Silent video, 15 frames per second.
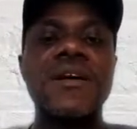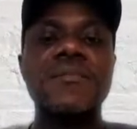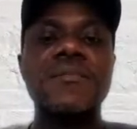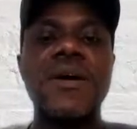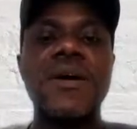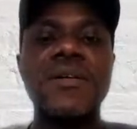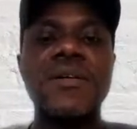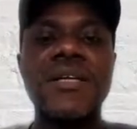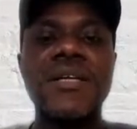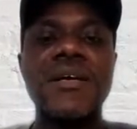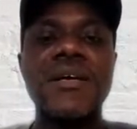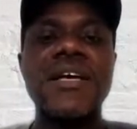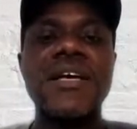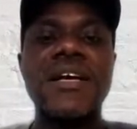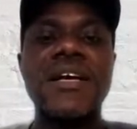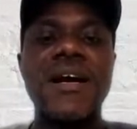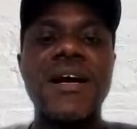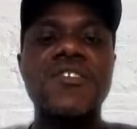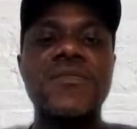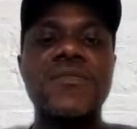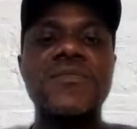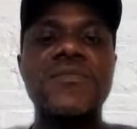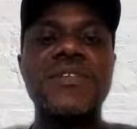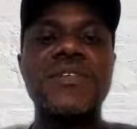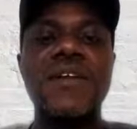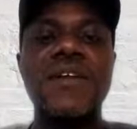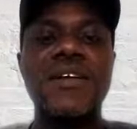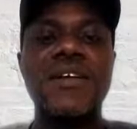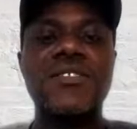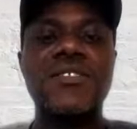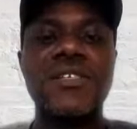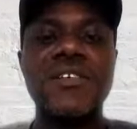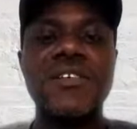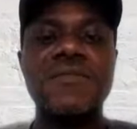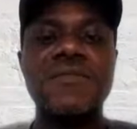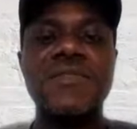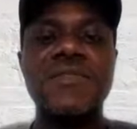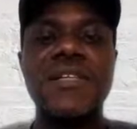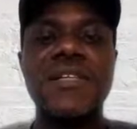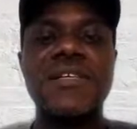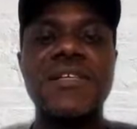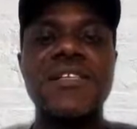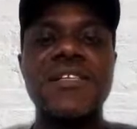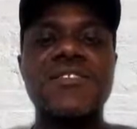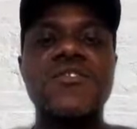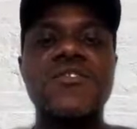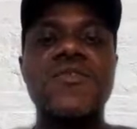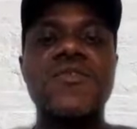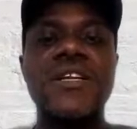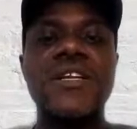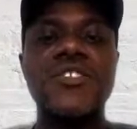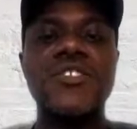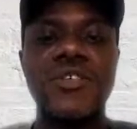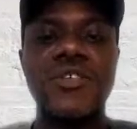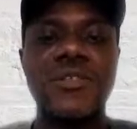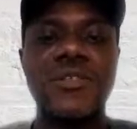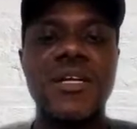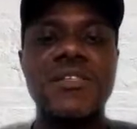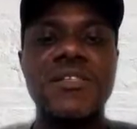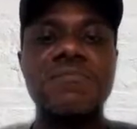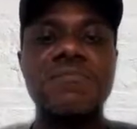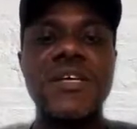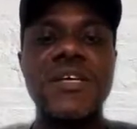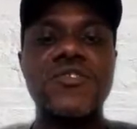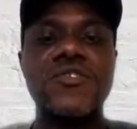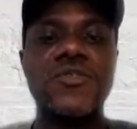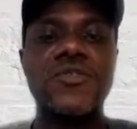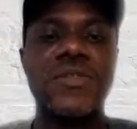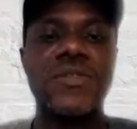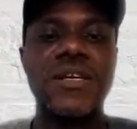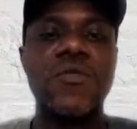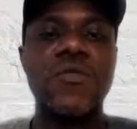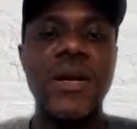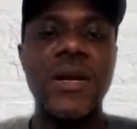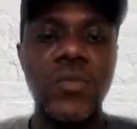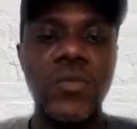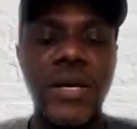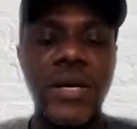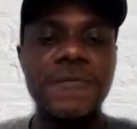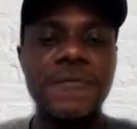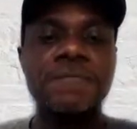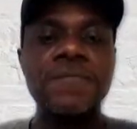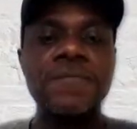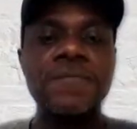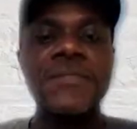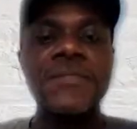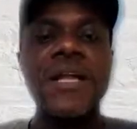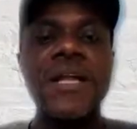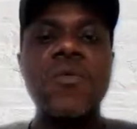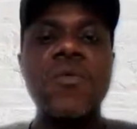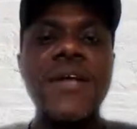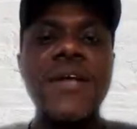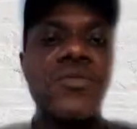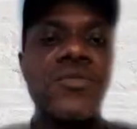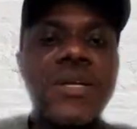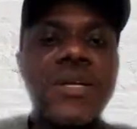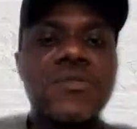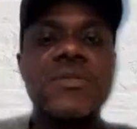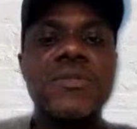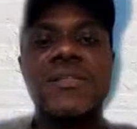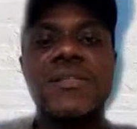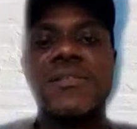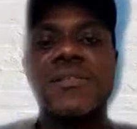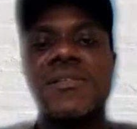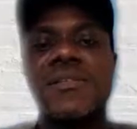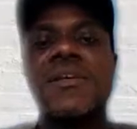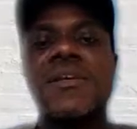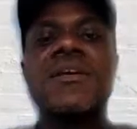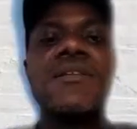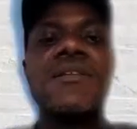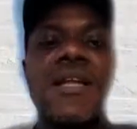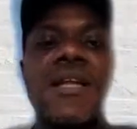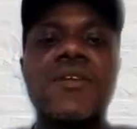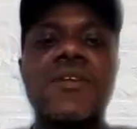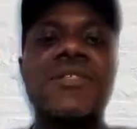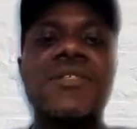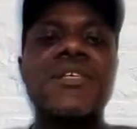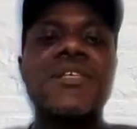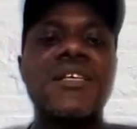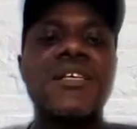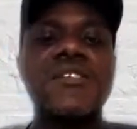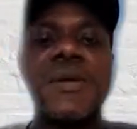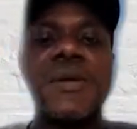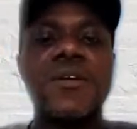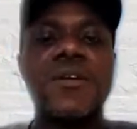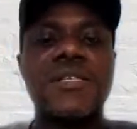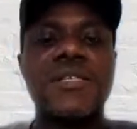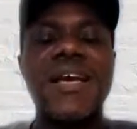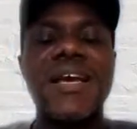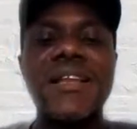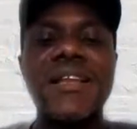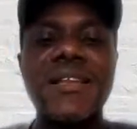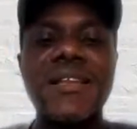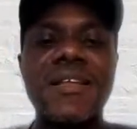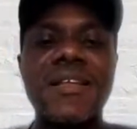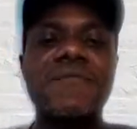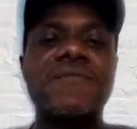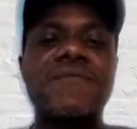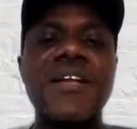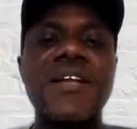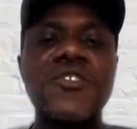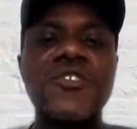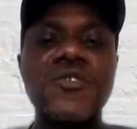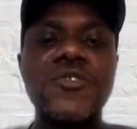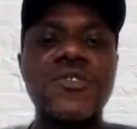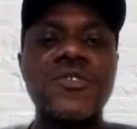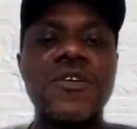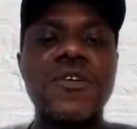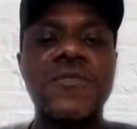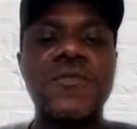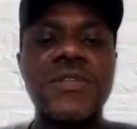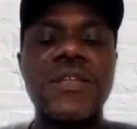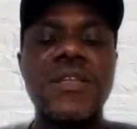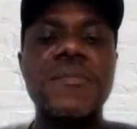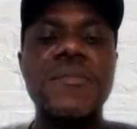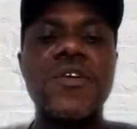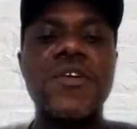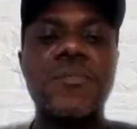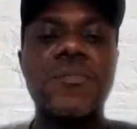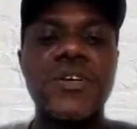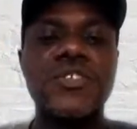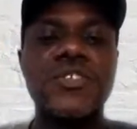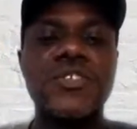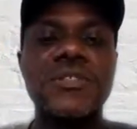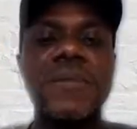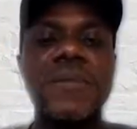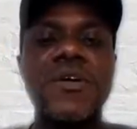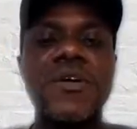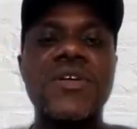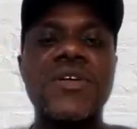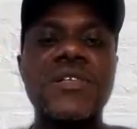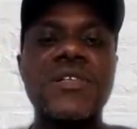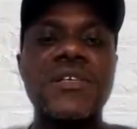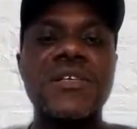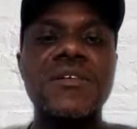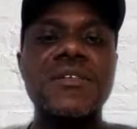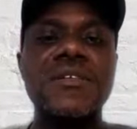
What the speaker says: under a kind of directive that is so religious that makes you think one way. Now, why do they do this? Now, this is because in the values of Islamic oppression, democracy